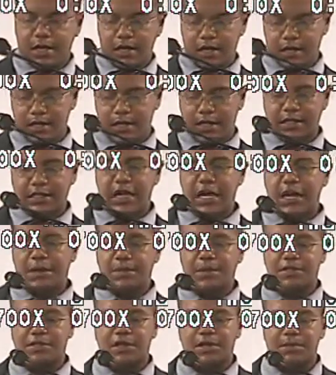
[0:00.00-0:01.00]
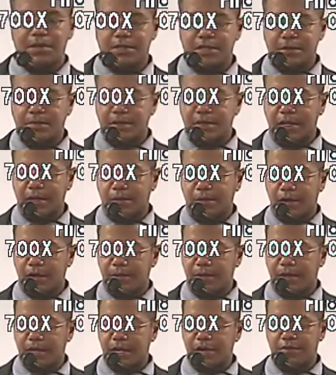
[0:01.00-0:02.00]
Uh, autonomy is going to be something that we're going
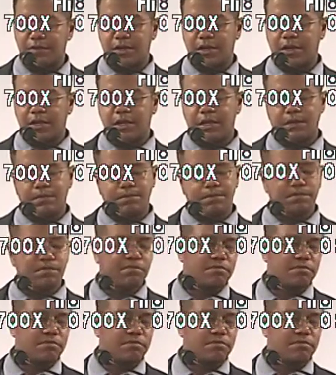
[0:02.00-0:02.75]
to be covering